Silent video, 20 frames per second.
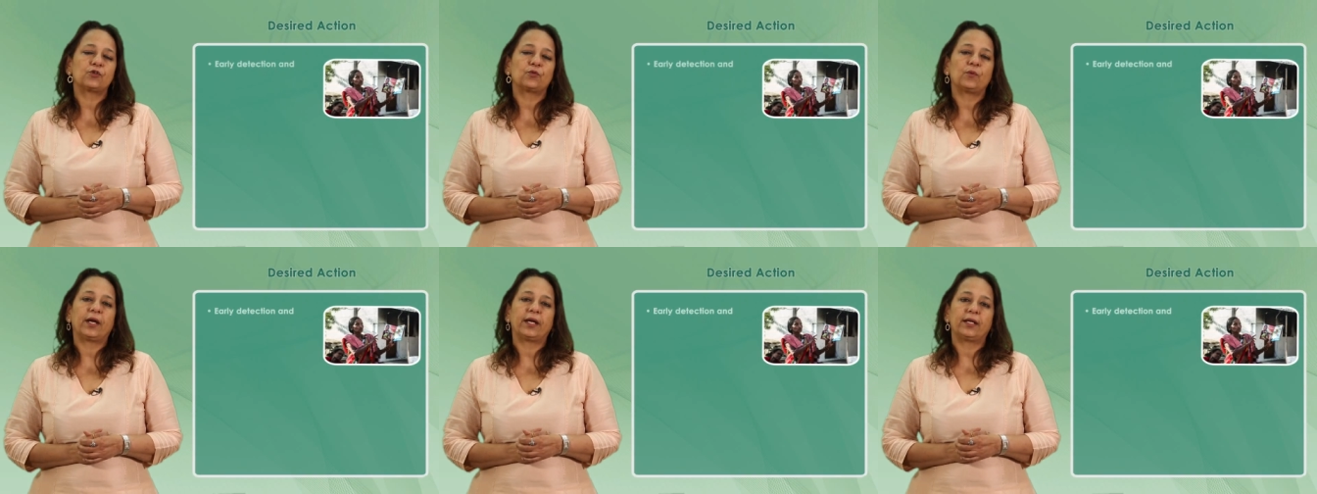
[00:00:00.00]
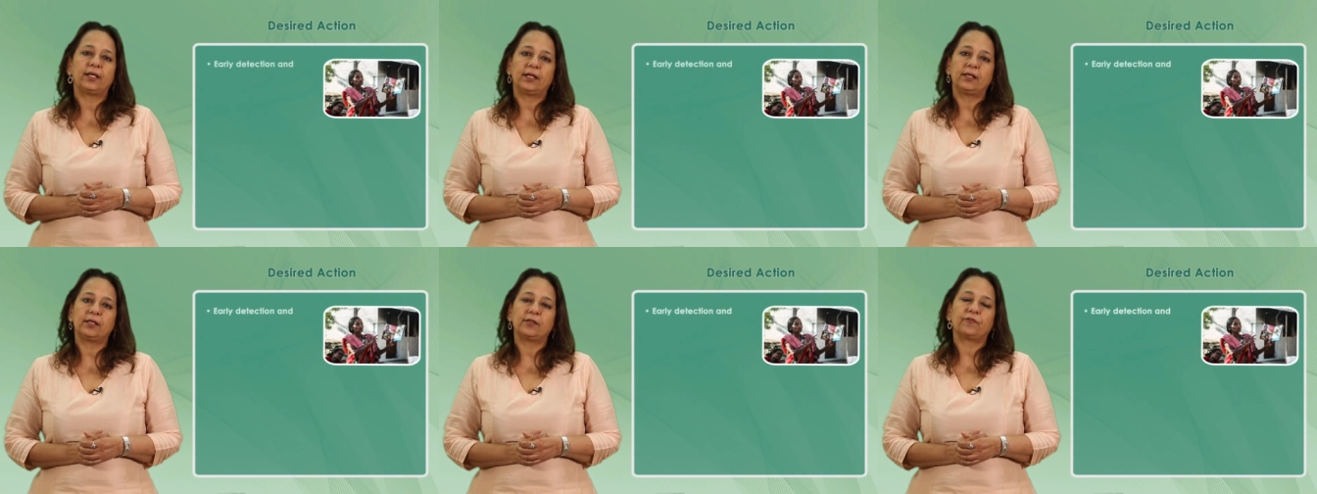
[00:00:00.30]
to
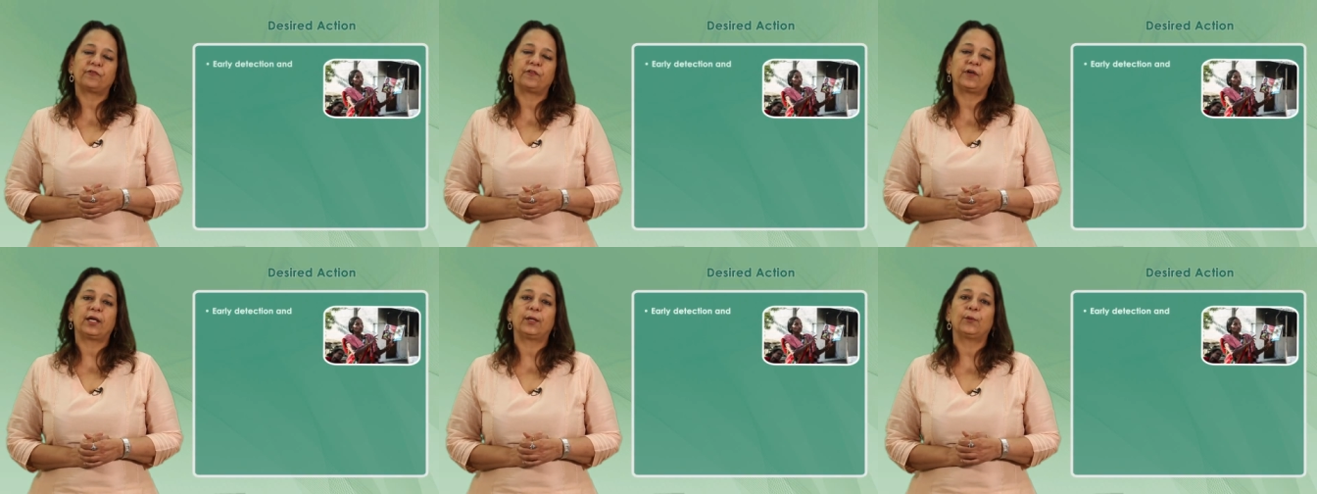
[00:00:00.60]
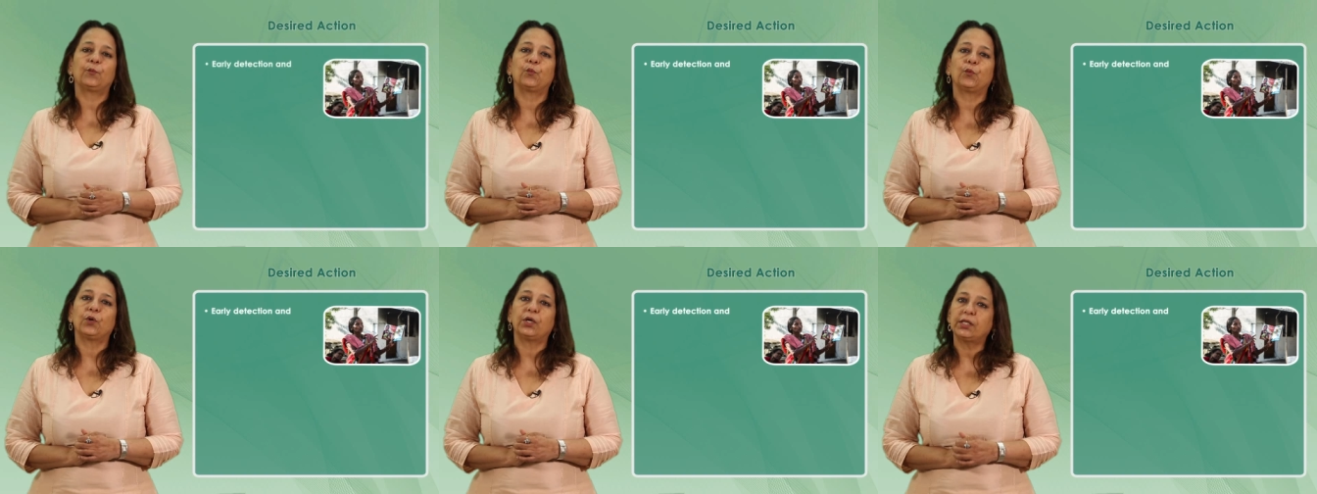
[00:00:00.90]

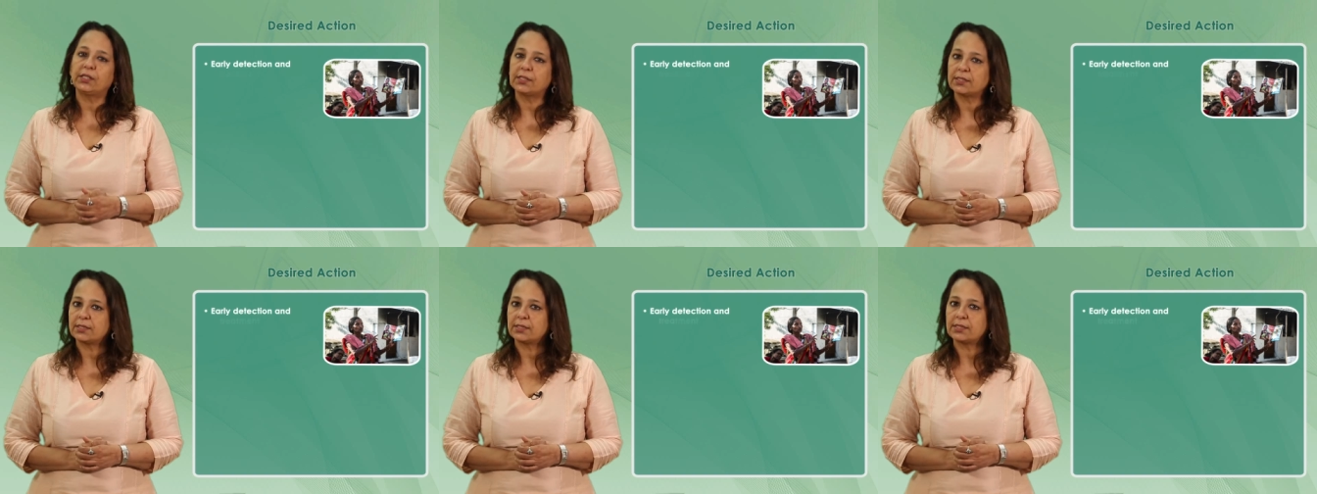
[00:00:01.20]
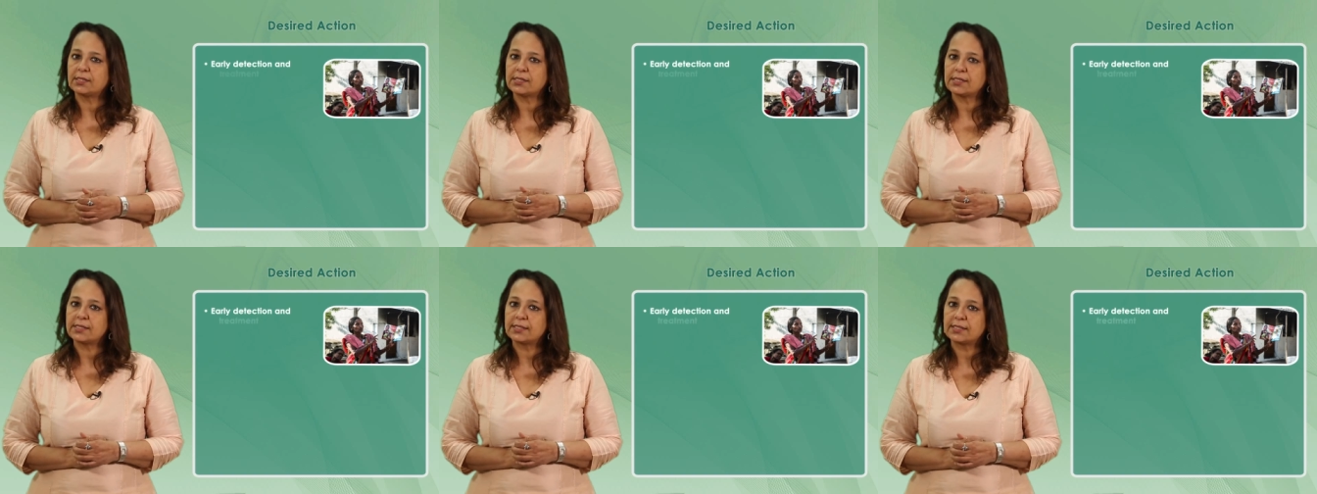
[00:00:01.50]
identify what is the
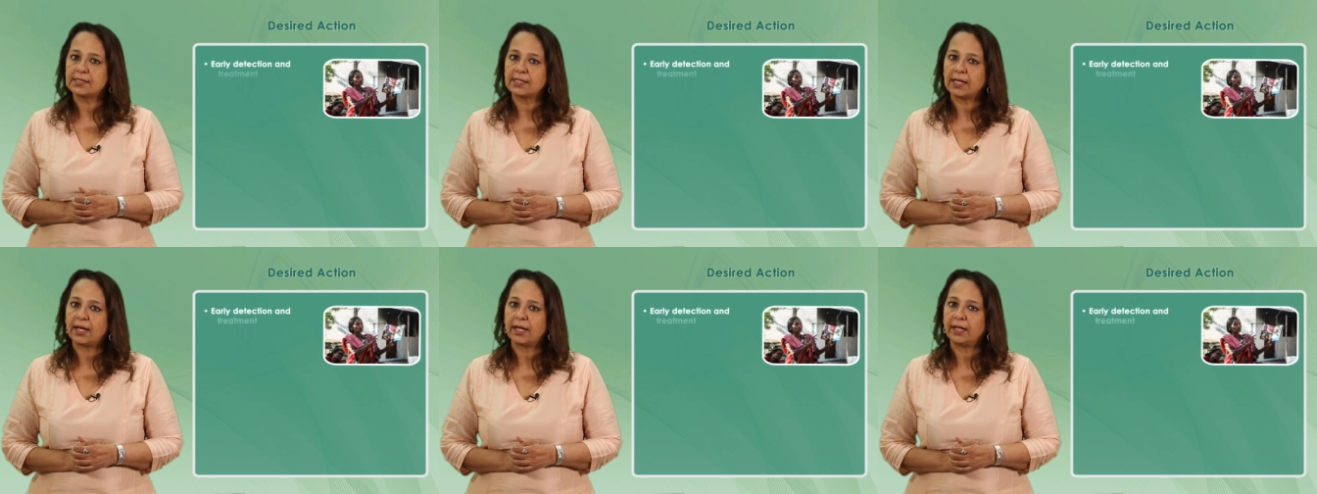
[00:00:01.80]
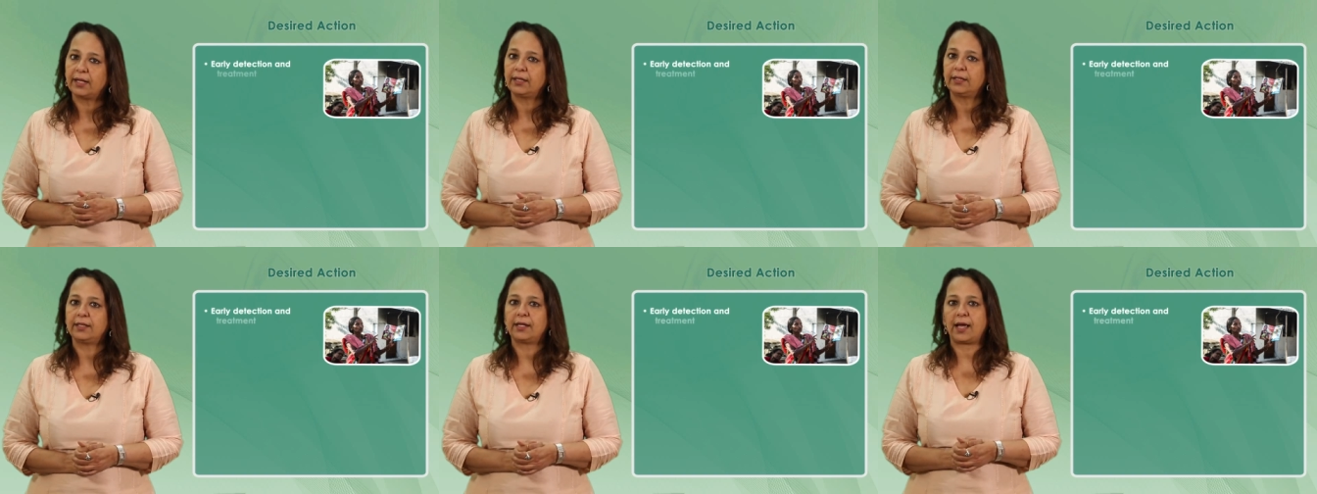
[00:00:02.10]

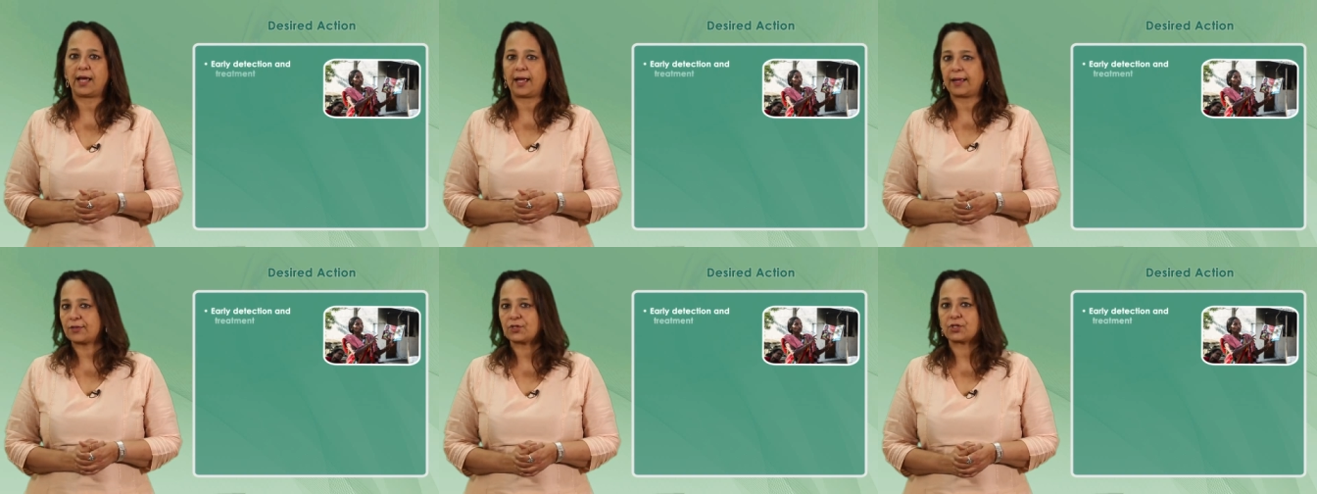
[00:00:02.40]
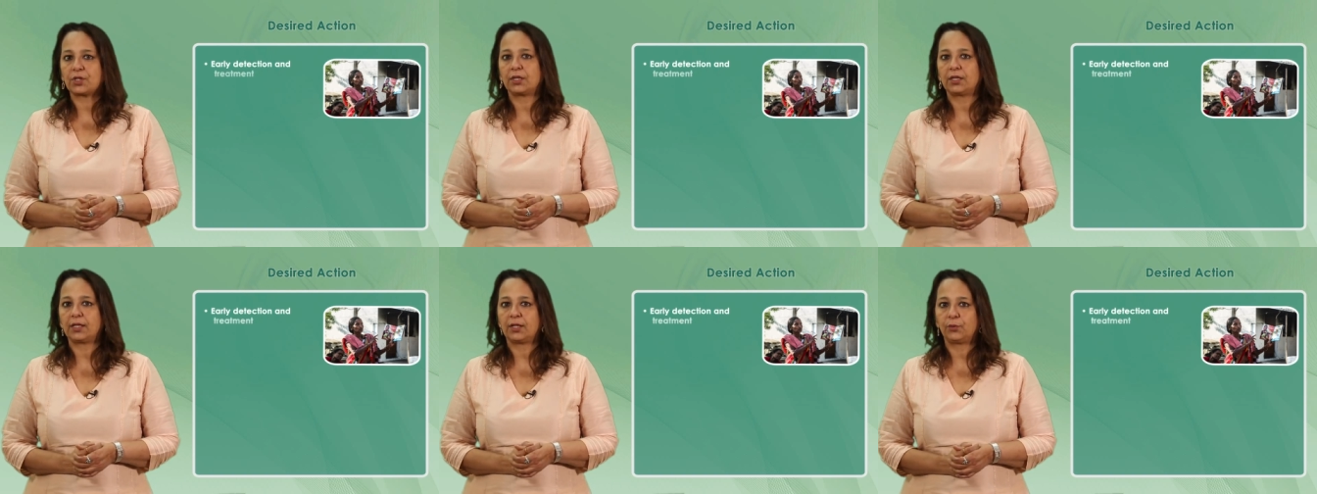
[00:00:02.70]
desired
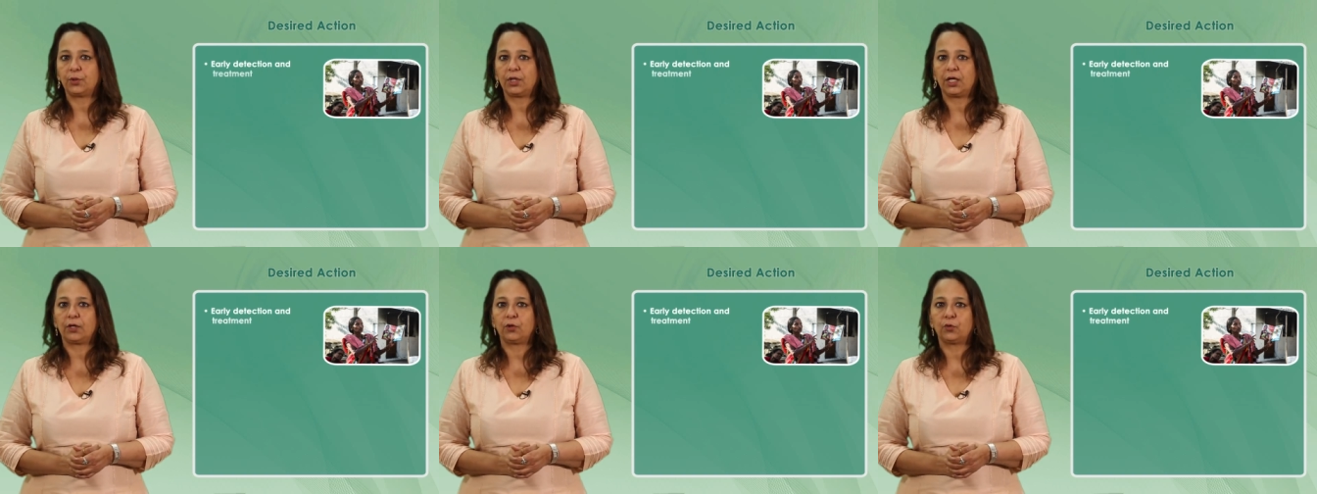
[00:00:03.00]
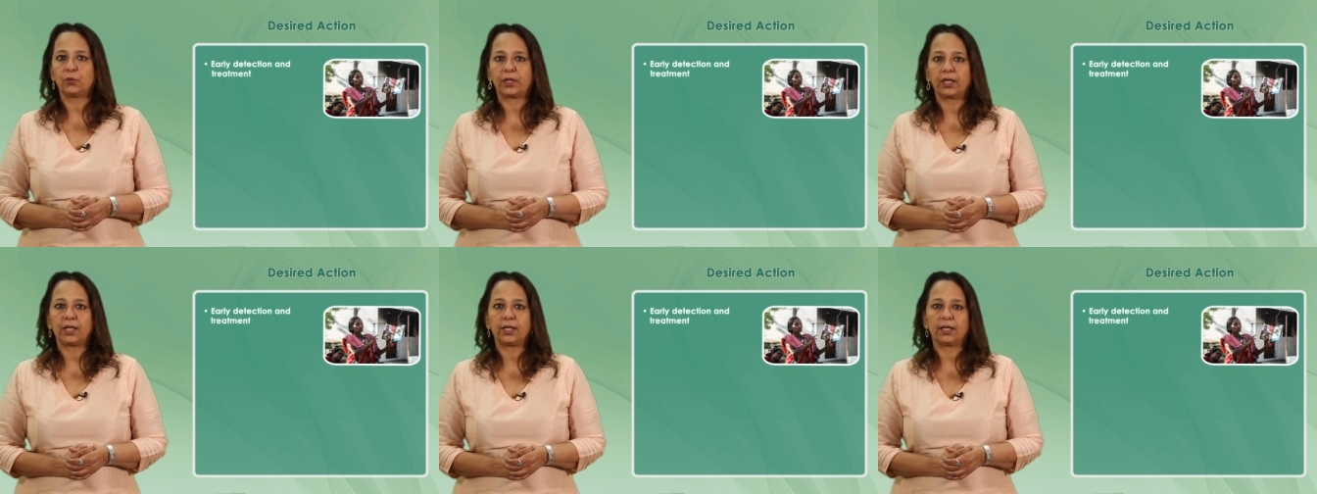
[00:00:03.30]
action that we are
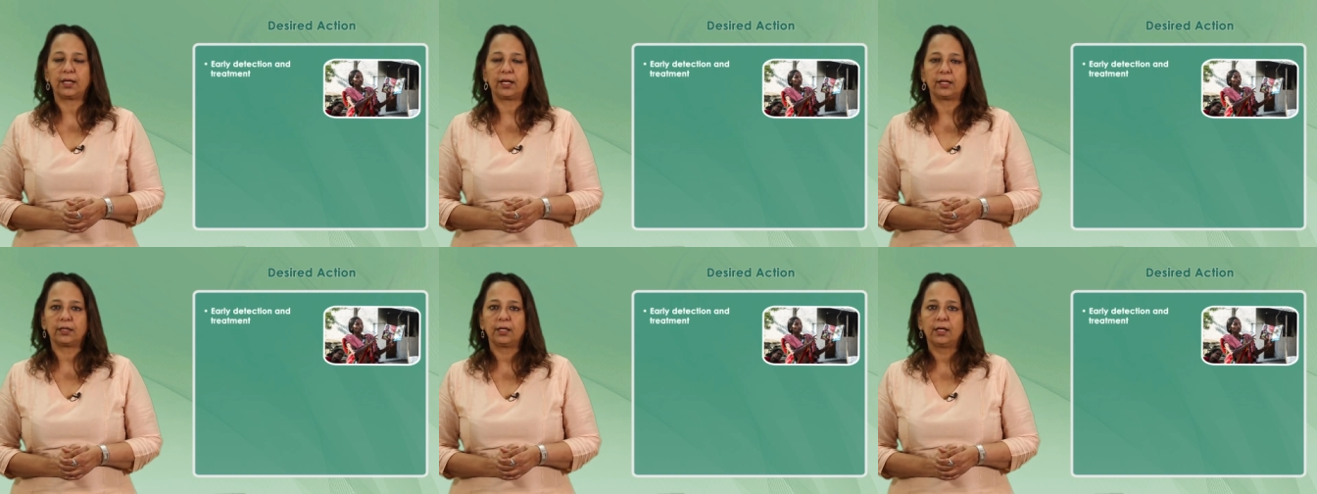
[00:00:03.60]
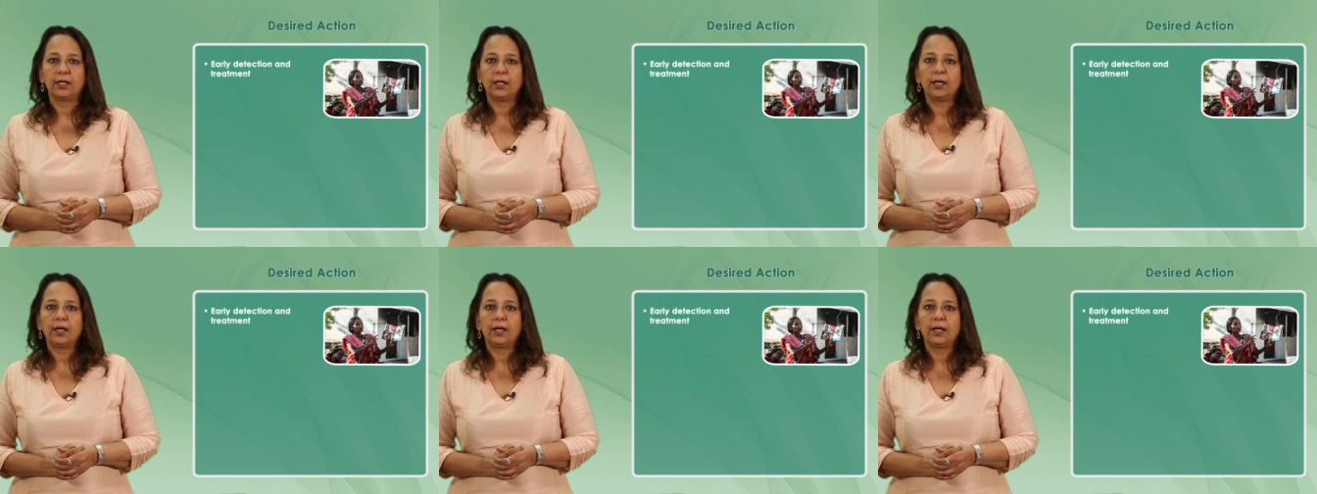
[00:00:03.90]
looking at.